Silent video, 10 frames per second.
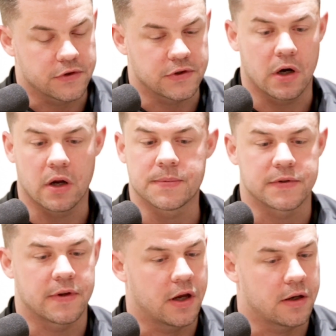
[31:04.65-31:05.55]

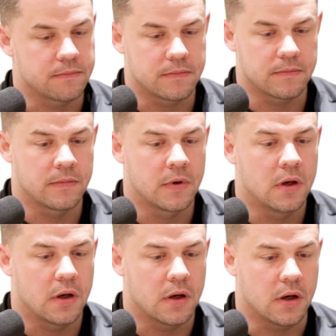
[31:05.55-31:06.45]
startups that
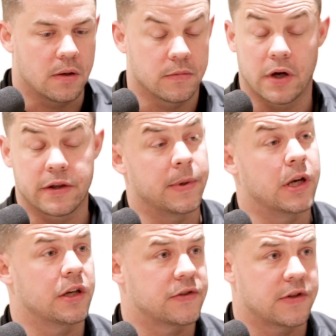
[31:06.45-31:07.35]
are at the
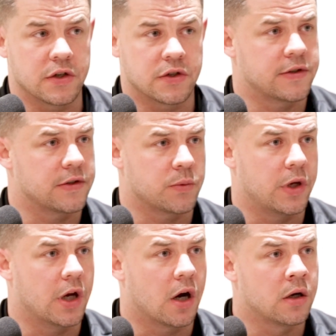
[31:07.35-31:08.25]
beginning stages as
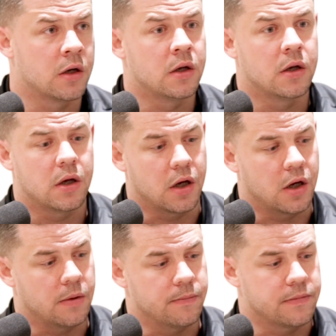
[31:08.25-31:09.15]
we are.
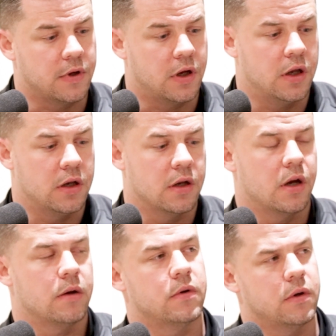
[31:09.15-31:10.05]
And
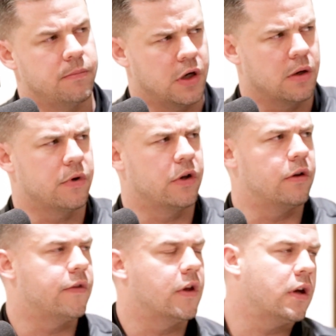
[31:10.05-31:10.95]
bigger umbrella
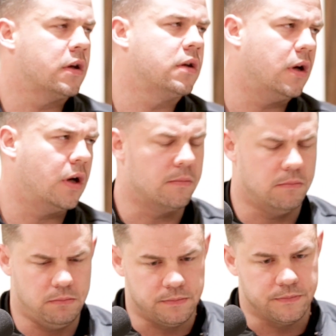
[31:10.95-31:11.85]
of the
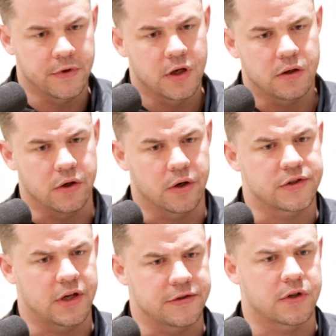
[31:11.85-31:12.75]
New York
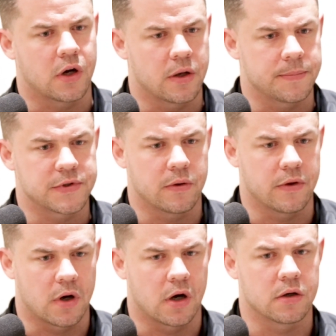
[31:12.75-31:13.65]
State startups. So
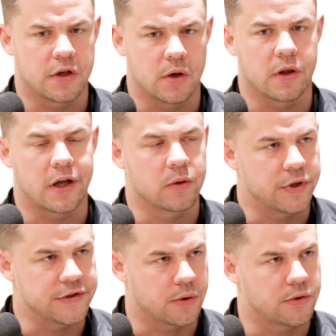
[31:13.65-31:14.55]
there are, a lot of
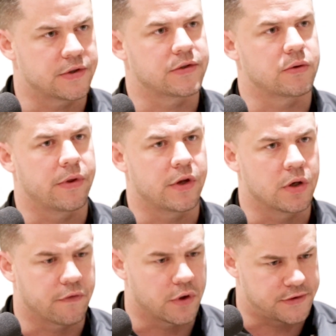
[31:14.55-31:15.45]
resources through the
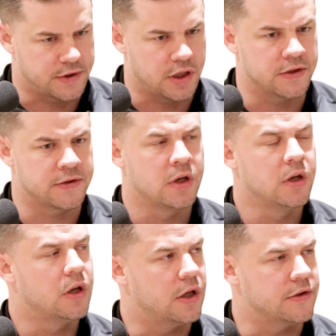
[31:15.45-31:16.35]
universities
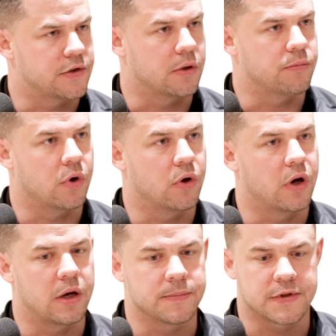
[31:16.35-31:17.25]
and certain
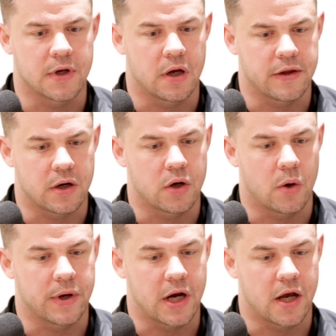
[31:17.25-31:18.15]
programs that are
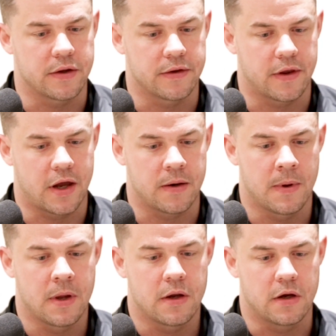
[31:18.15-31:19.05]
going on that,
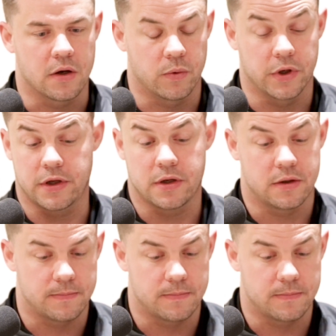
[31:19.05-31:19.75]
really